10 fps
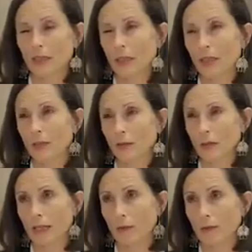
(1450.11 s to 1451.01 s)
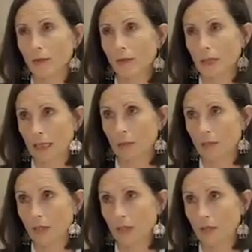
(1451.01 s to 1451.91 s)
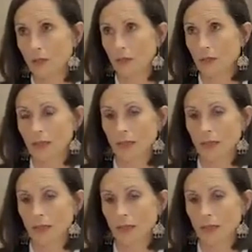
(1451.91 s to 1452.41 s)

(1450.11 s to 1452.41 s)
taking into account climate change,